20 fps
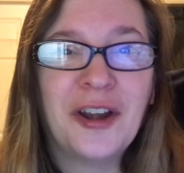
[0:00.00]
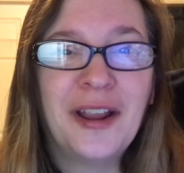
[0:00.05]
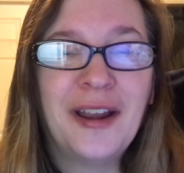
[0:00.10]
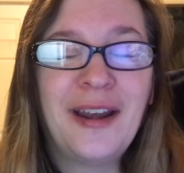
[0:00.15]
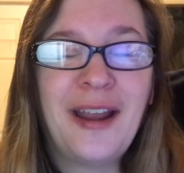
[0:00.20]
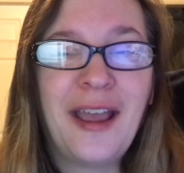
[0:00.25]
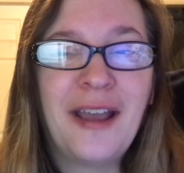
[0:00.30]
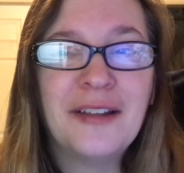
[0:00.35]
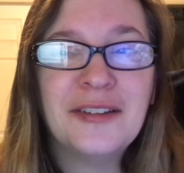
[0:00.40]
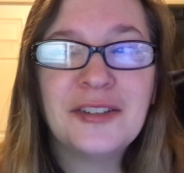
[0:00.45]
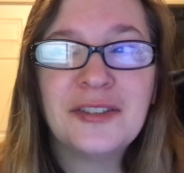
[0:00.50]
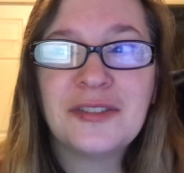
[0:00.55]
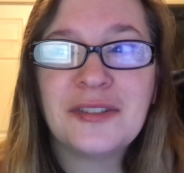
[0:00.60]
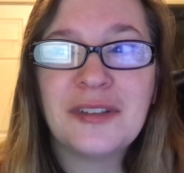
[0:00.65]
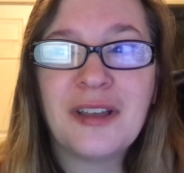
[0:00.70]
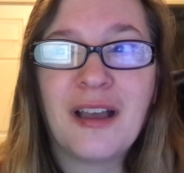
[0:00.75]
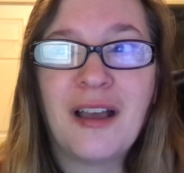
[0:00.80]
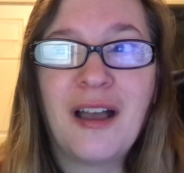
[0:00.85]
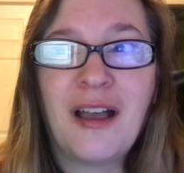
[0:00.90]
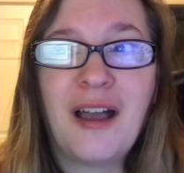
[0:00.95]
And as
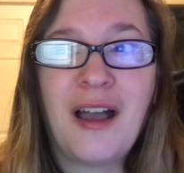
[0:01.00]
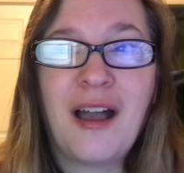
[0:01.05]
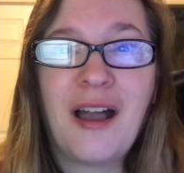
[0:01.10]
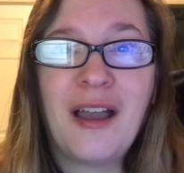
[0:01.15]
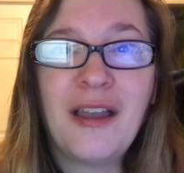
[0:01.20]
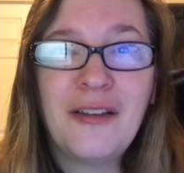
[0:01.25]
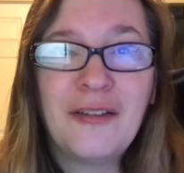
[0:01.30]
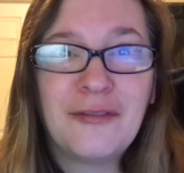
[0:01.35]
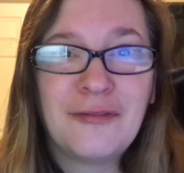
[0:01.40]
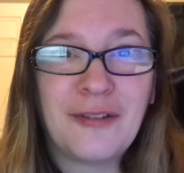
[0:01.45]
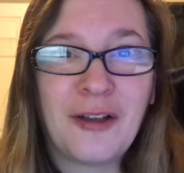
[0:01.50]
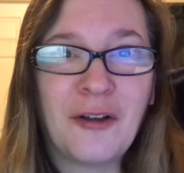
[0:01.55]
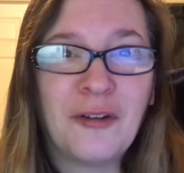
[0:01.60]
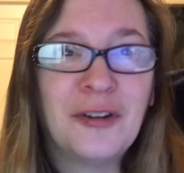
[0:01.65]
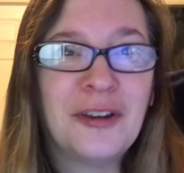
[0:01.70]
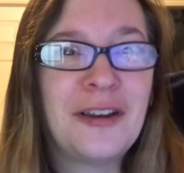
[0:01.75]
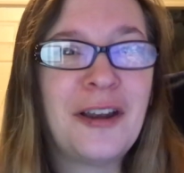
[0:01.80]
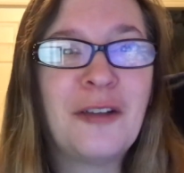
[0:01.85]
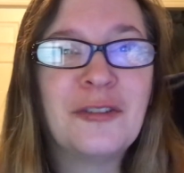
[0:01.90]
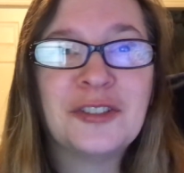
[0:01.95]
I have
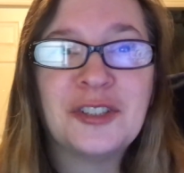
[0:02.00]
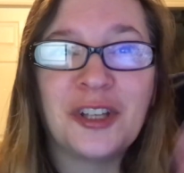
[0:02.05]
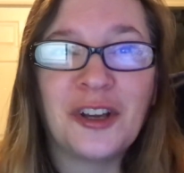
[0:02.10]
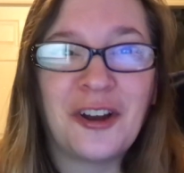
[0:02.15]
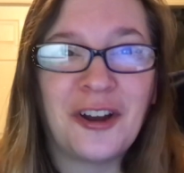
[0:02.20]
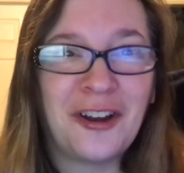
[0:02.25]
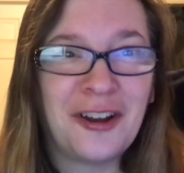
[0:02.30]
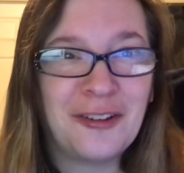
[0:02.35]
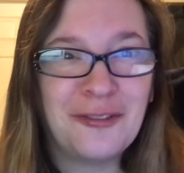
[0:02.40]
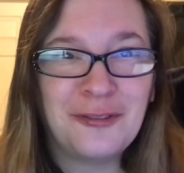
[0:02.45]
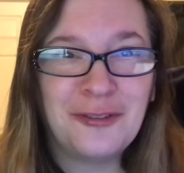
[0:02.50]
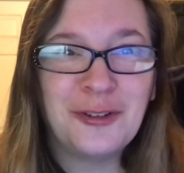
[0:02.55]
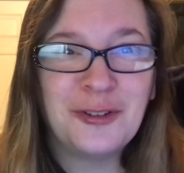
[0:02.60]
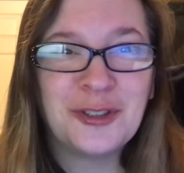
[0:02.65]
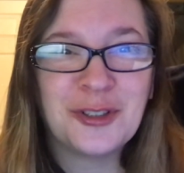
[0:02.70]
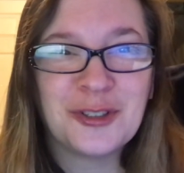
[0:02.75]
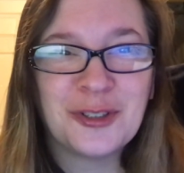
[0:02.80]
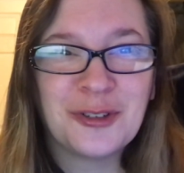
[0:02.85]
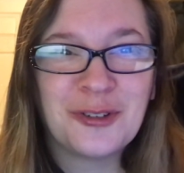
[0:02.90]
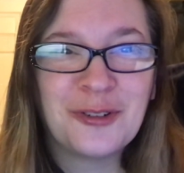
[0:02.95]
found, and I'll share in
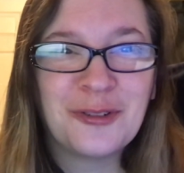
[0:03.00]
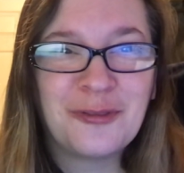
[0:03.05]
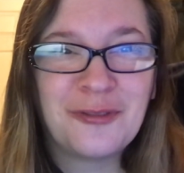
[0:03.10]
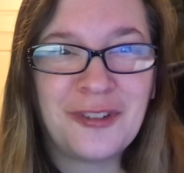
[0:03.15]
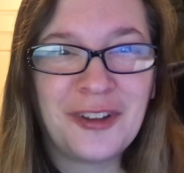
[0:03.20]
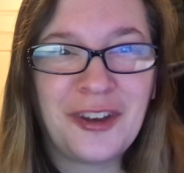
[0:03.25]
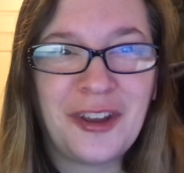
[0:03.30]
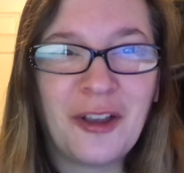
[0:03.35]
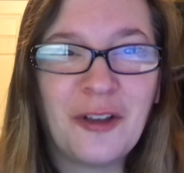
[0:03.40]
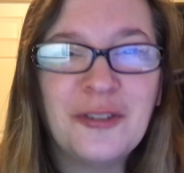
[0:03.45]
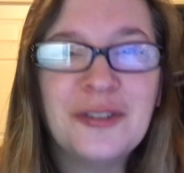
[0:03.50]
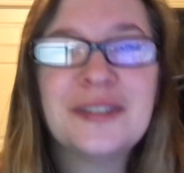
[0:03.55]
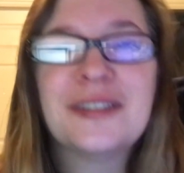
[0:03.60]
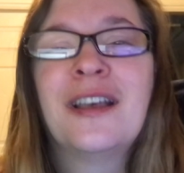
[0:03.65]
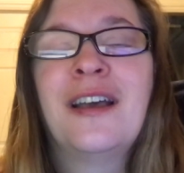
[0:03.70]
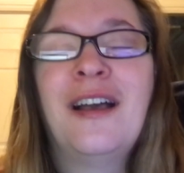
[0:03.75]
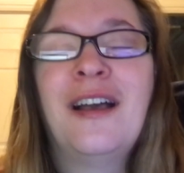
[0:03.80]
future videos,